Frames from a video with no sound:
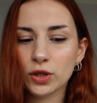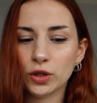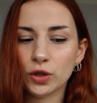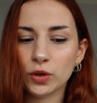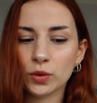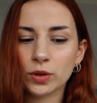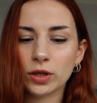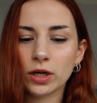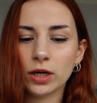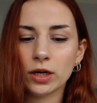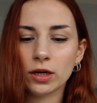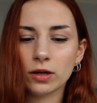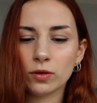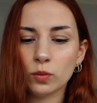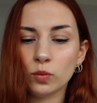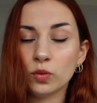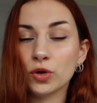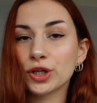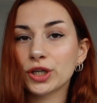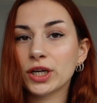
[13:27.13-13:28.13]
you're
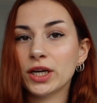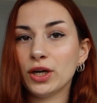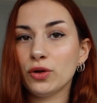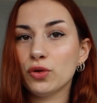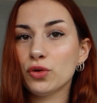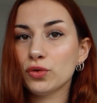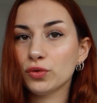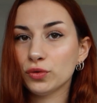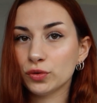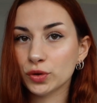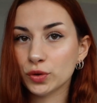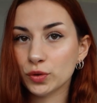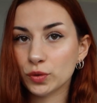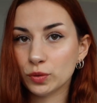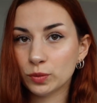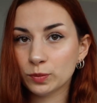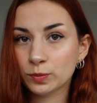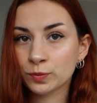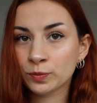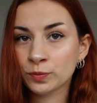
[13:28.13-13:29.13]
working
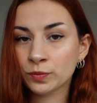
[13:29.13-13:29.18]
through